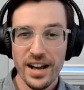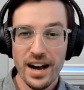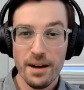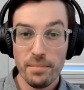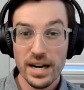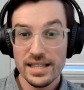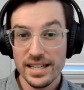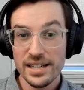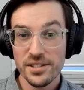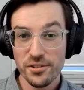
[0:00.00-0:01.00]
Um, but I
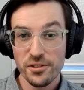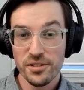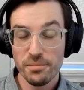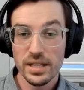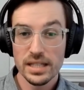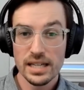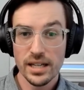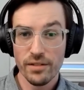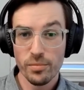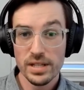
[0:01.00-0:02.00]
think it's also something that
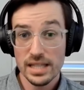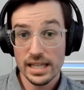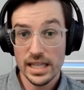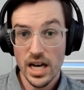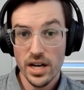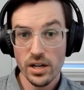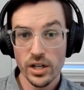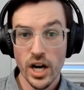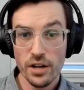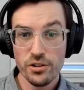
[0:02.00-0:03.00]
governments like Guyana
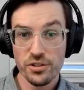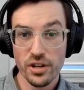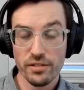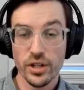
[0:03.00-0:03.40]
are conscious of.